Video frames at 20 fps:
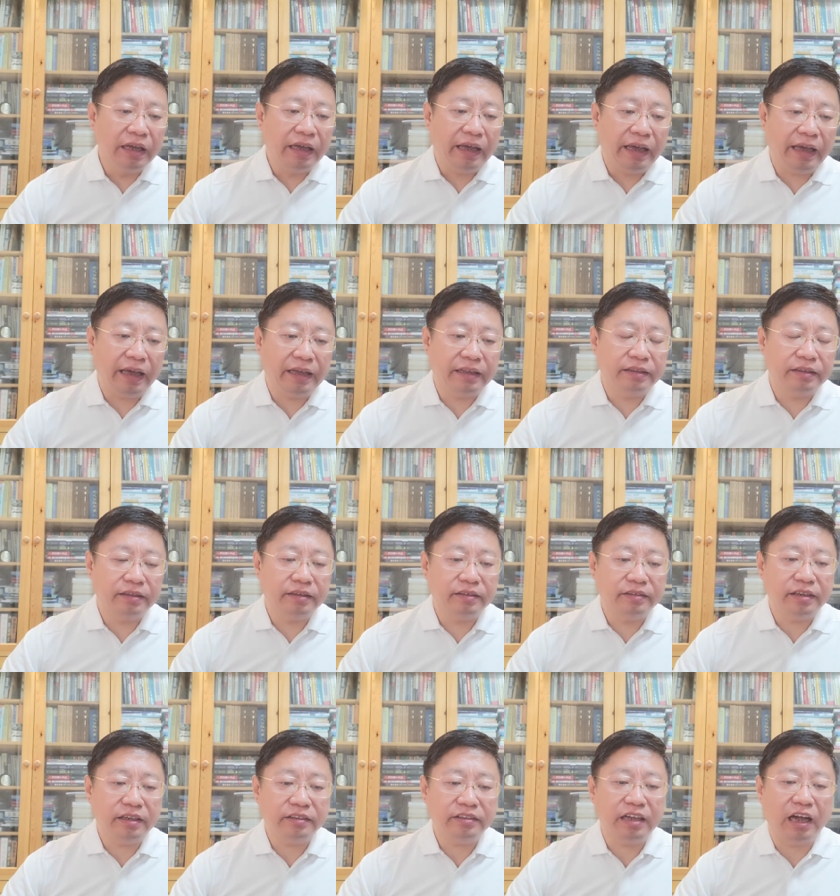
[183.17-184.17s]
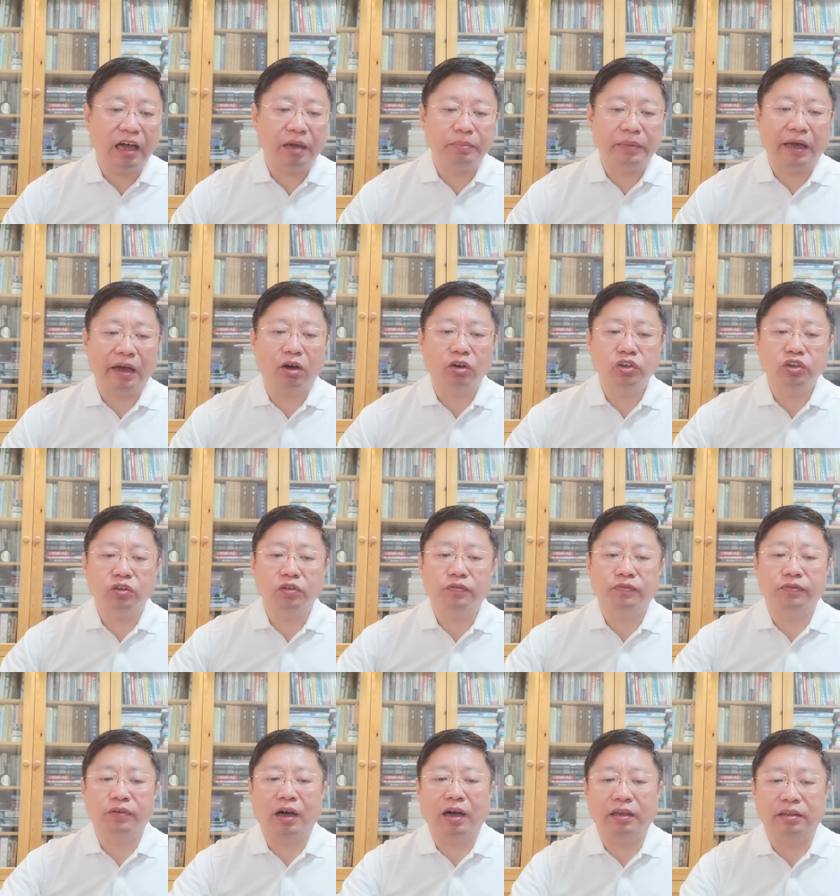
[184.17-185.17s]
And this time I also
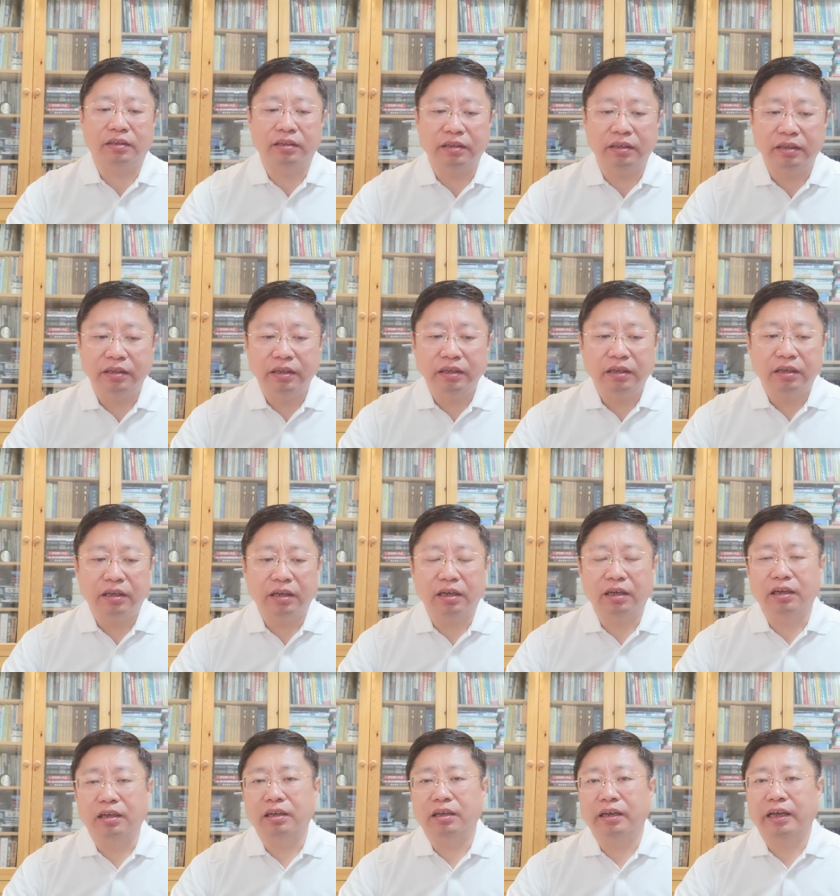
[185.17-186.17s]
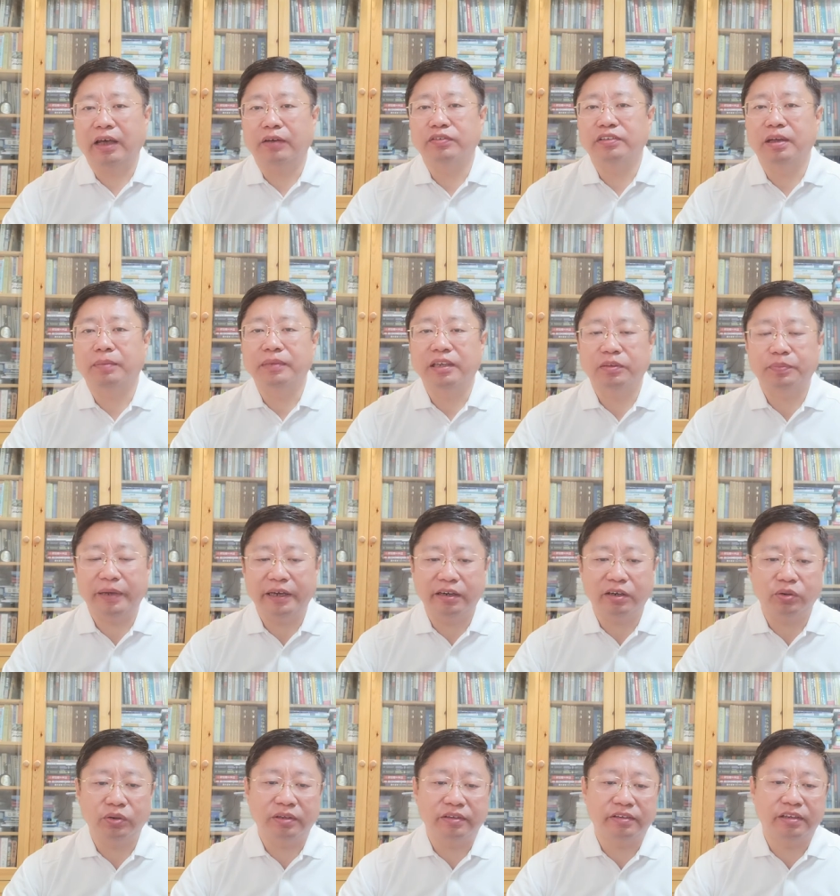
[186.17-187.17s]
have some
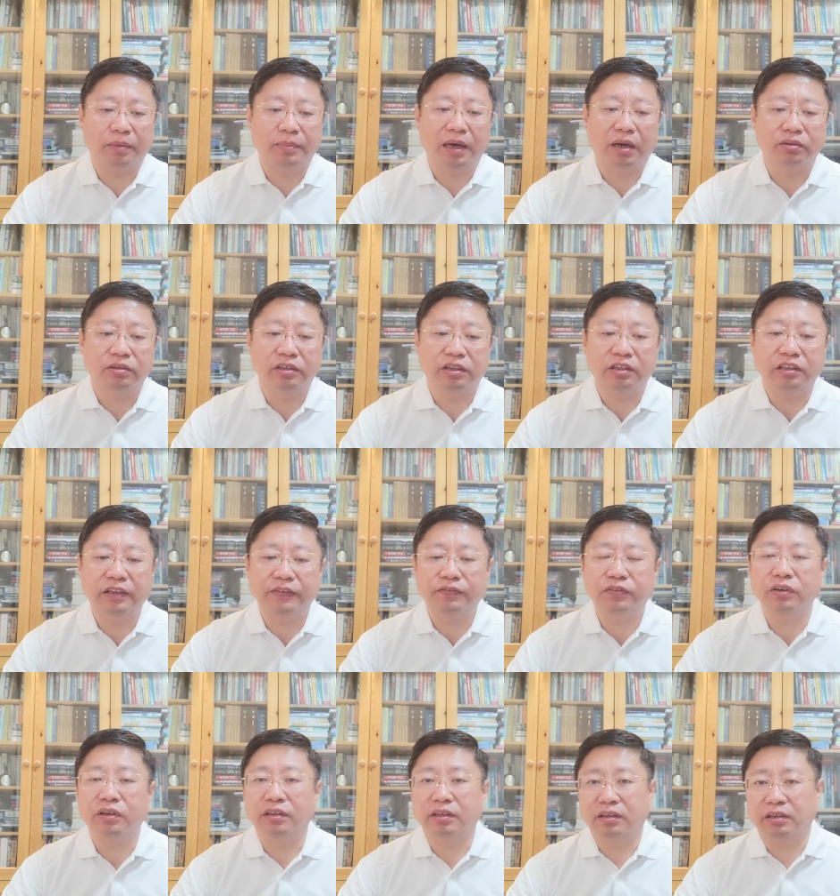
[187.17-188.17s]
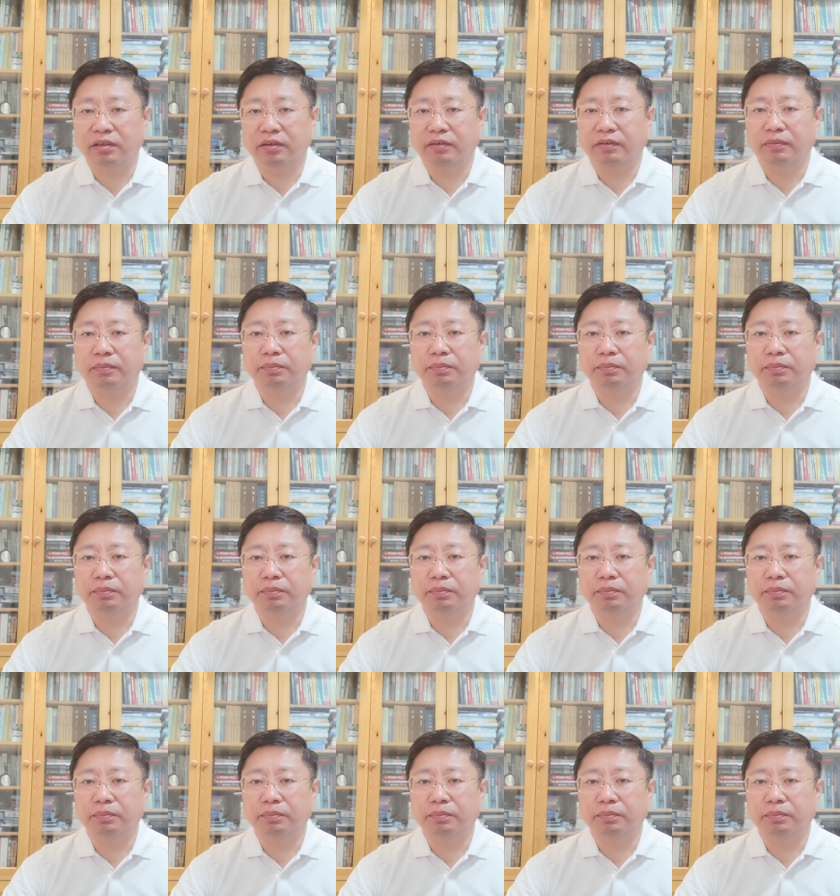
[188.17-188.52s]
experience about the different